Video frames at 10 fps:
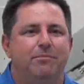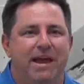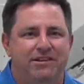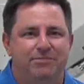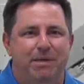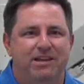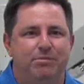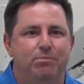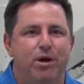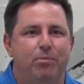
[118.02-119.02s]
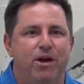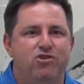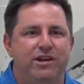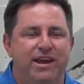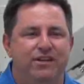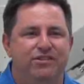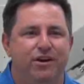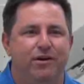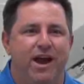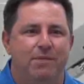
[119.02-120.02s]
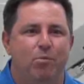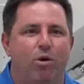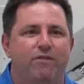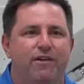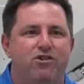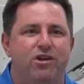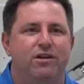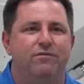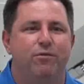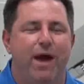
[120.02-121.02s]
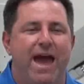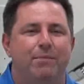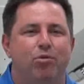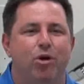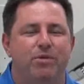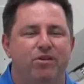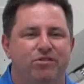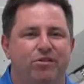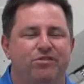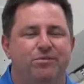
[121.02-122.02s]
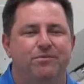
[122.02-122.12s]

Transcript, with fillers: makes specimen preparation easier and more efficient for Atom Probe users.